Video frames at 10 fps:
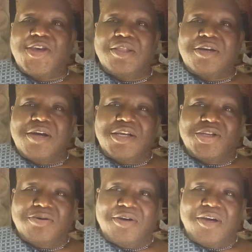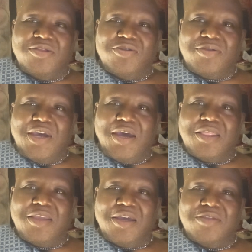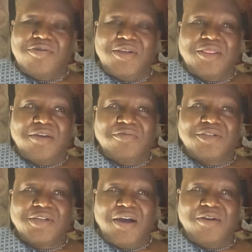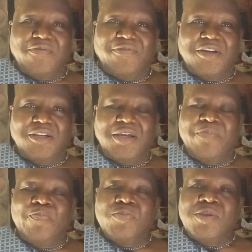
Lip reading: thing that I saw today on the internet that was kind of funny,